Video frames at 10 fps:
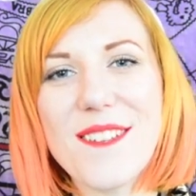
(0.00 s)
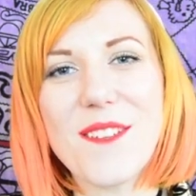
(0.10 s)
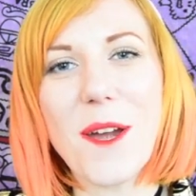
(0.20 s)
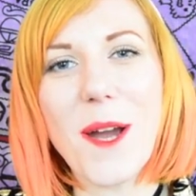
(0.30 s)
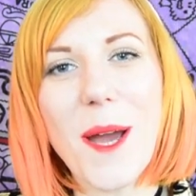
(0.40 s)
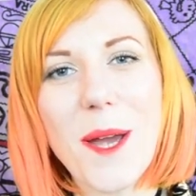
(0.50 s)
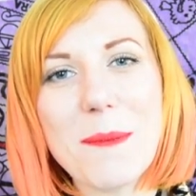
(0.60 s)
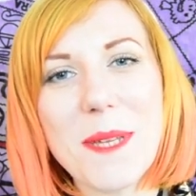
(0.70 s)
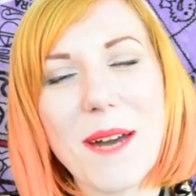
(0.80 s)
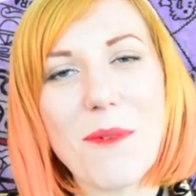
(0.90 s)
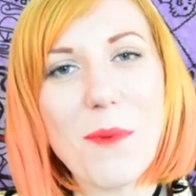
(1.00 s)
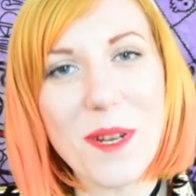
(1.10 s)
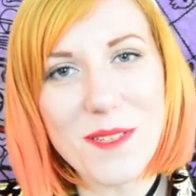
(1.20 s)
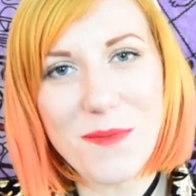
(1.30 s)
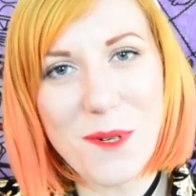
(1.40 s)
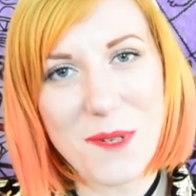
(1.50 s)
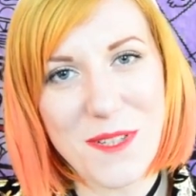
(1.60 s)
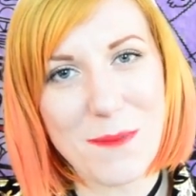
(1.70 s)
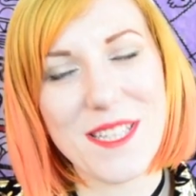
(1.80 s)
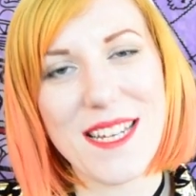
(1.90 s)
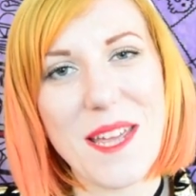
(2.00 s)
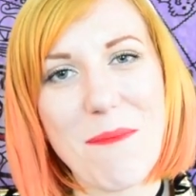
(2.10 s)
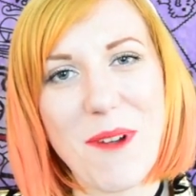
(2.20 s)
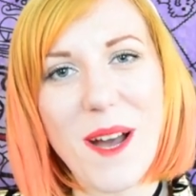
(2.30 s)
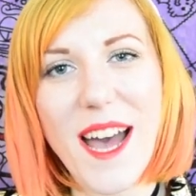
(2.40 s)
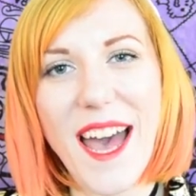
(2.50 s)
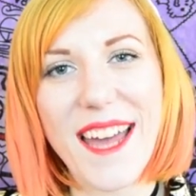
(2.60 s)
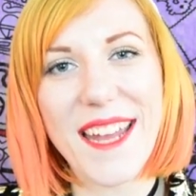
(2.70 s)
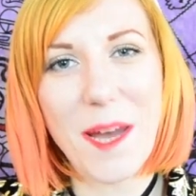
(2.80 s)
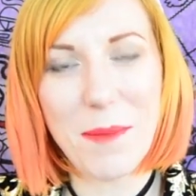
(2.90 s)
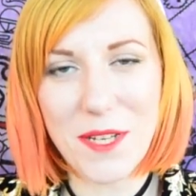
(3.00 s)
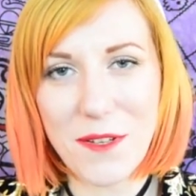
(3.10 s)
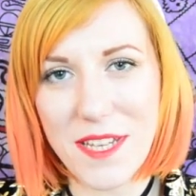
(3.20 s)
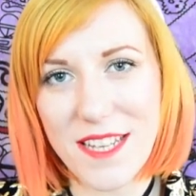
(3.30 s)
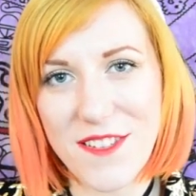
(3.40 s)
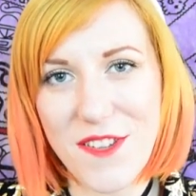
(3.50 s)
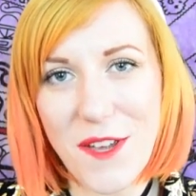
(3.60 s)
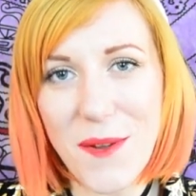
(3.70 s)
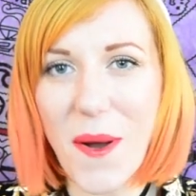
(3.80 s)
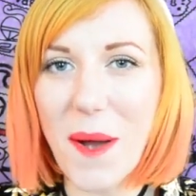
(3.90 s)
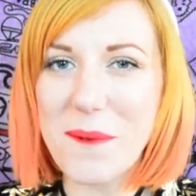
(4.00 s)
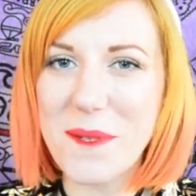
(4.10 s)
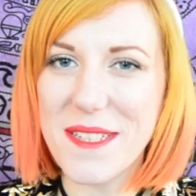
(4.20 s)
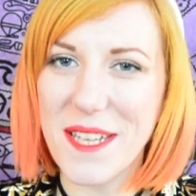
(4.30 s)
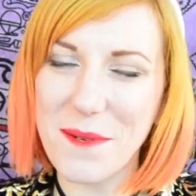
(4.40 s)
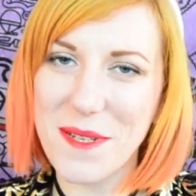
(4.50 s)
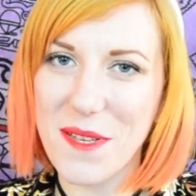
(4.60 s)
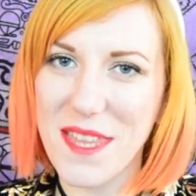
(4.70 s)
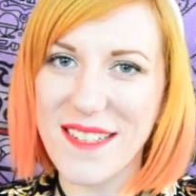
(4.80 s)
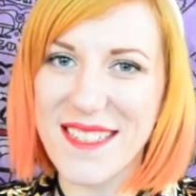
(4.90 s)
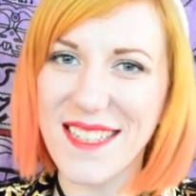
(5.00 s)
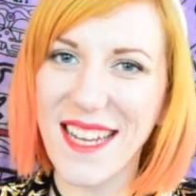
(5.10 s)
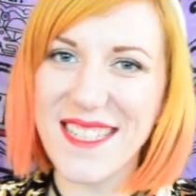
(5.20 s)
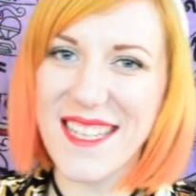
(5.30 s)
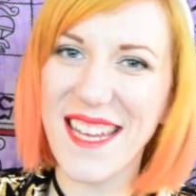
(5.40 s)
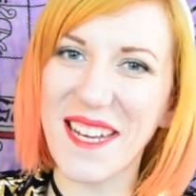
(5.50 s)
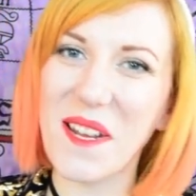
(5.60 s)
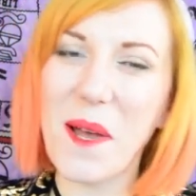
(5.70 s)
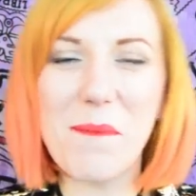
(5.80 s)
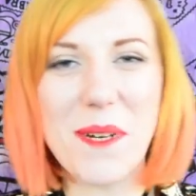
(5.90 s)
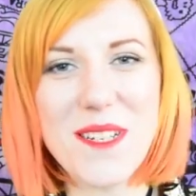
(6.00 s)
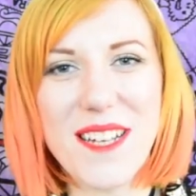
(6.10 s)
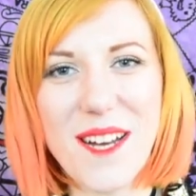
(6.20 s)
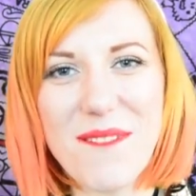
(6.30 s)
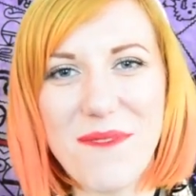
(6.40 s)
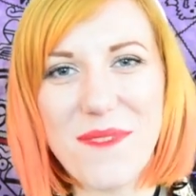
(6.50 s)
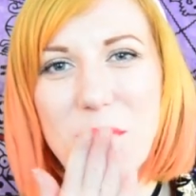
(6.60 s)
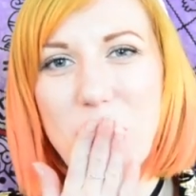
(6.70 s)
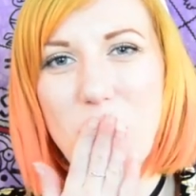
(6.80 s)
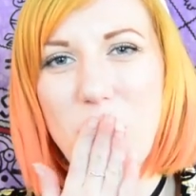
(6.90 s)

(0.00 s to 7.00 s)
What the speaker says: So I hope that you have a wonderful Christmas, Libra, and Happy New Year to you. I will see you in 2018. Much love!